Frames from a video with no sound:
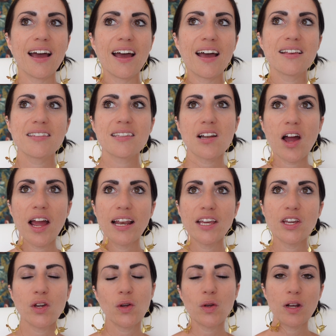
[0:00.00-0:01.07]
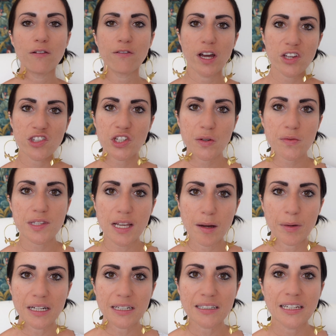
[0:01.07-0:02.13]
a slightly cooler version of
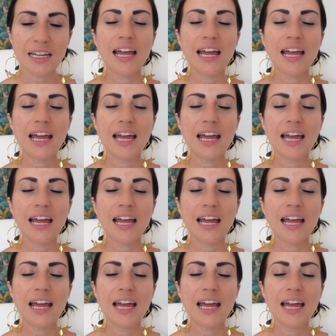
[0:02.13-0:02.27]
summer.